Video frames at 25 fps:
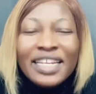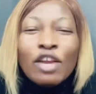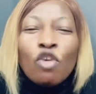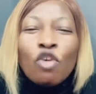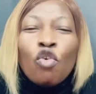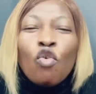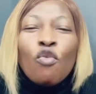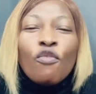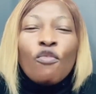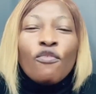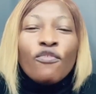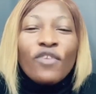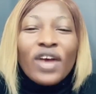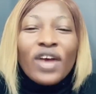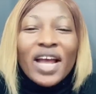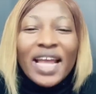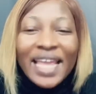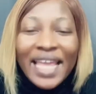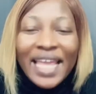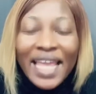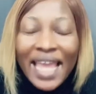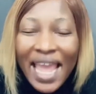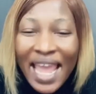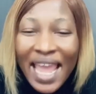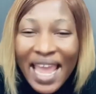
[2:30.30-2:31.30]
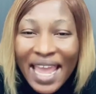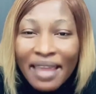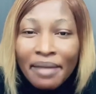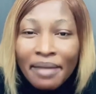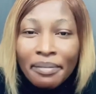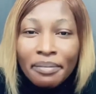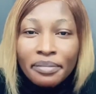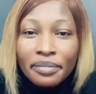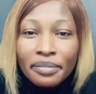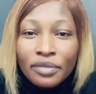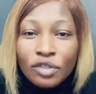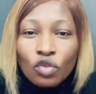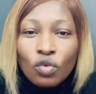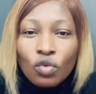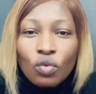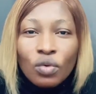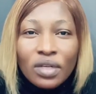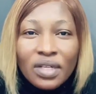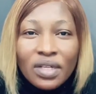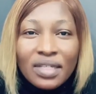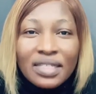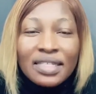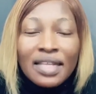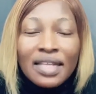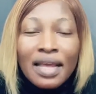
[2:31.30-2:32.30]
They overcame. So
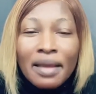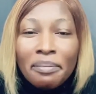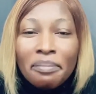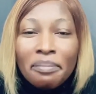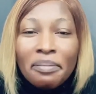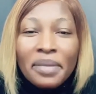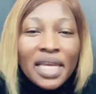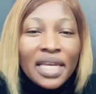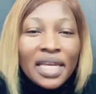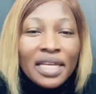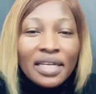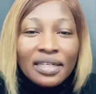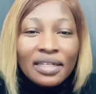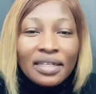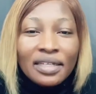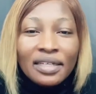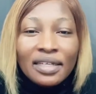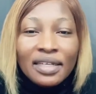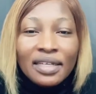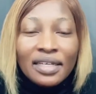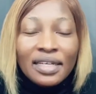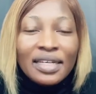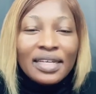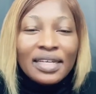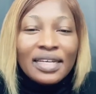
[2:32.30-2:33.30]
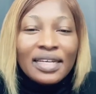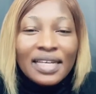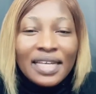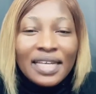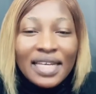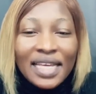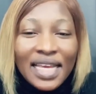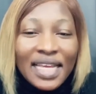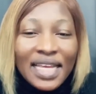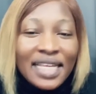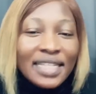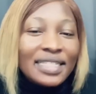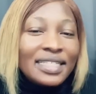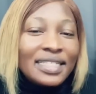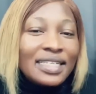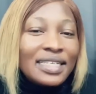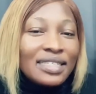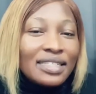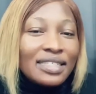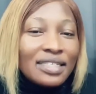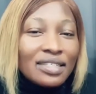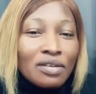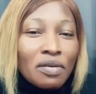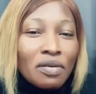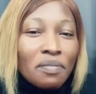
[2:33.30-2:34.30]
what does that mean? It
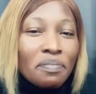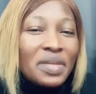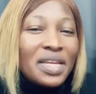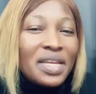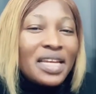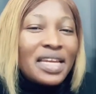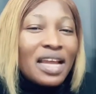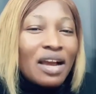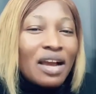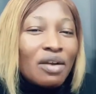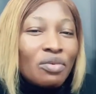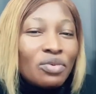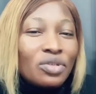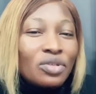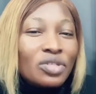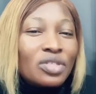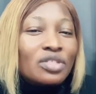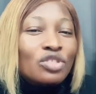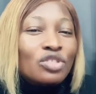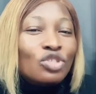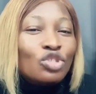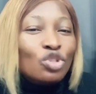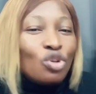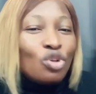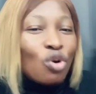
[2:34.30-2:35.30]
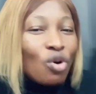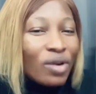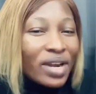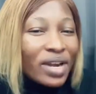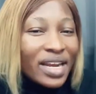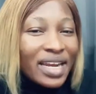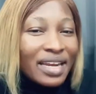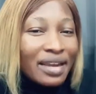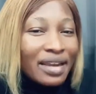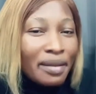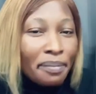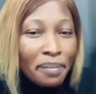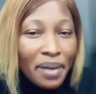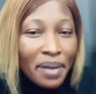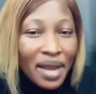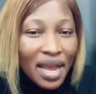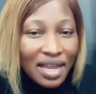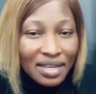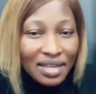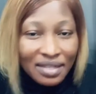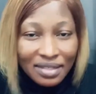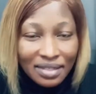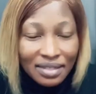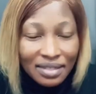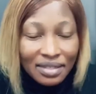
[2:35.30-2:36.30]
is something that was done in the
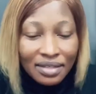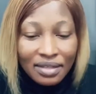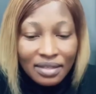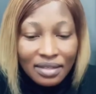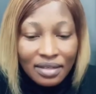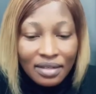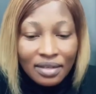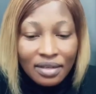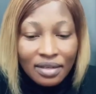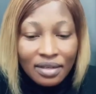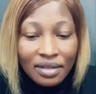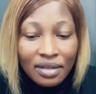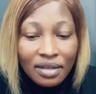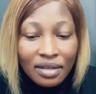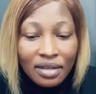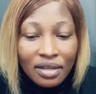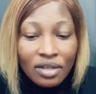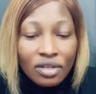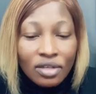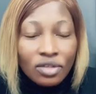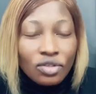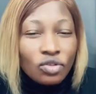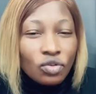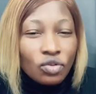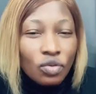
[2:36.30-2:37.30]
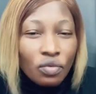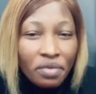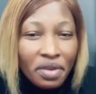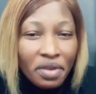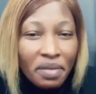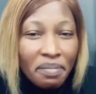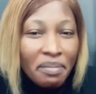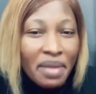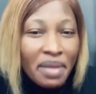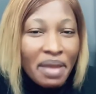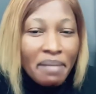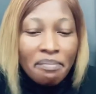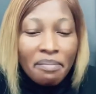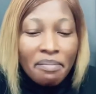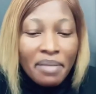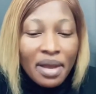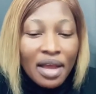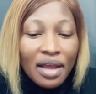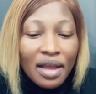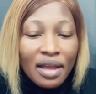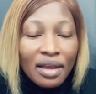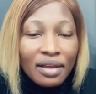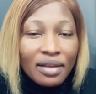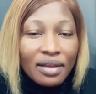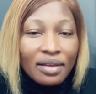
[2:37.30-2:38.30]
past. So
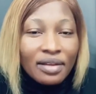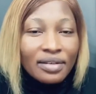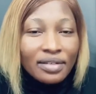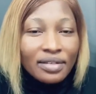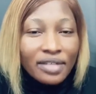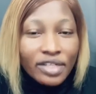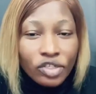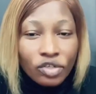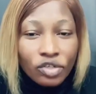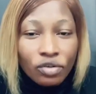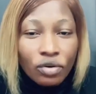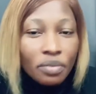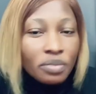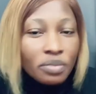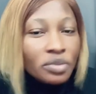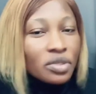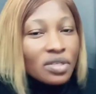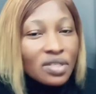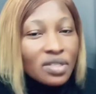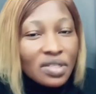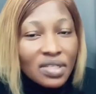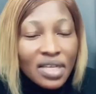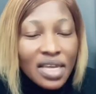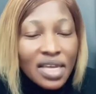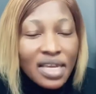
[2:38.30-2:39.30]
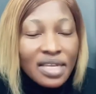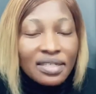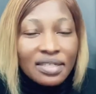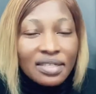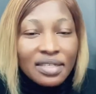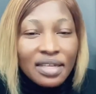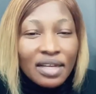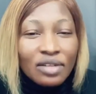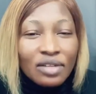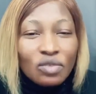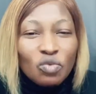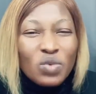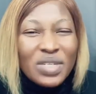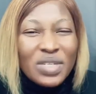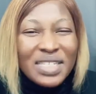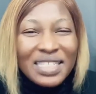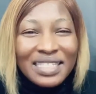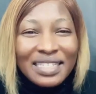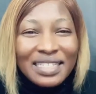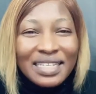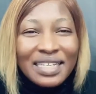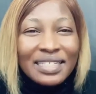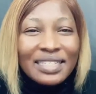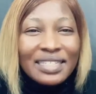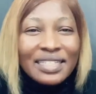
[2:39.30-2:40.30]
remember, the scripture says that we
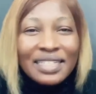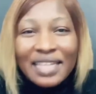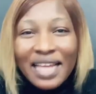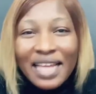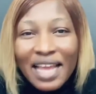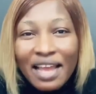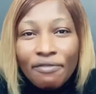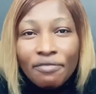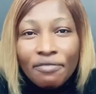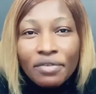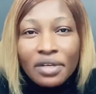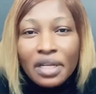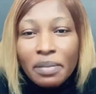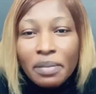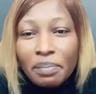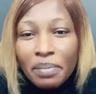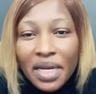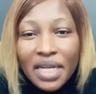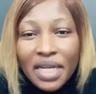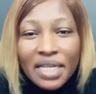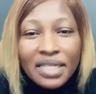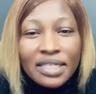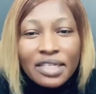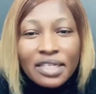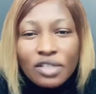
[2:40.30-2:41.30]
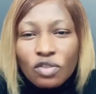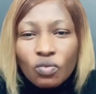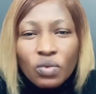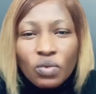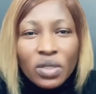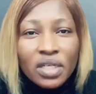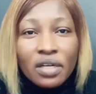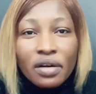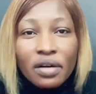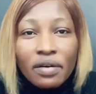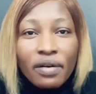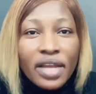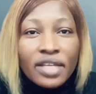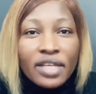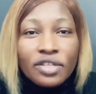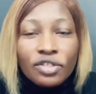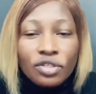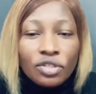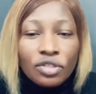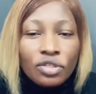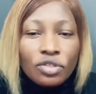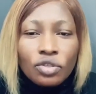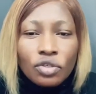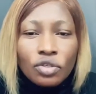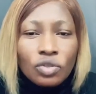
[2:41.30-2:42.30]
sit in heavenly places with
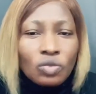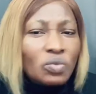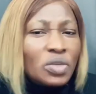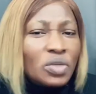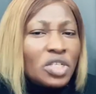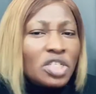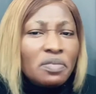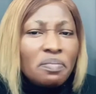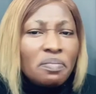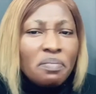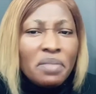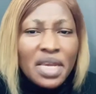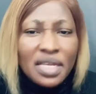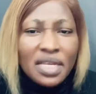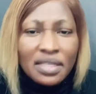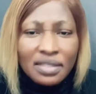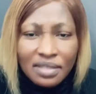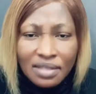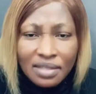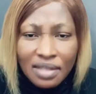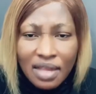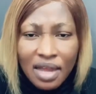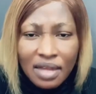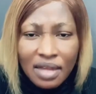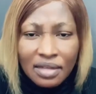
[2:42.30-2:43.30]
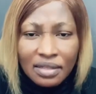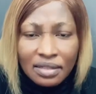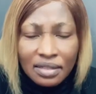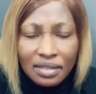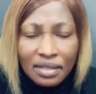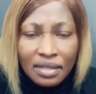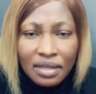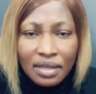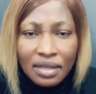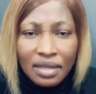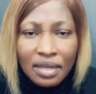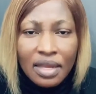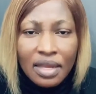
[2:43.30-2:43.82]
Christ Jesus, which means that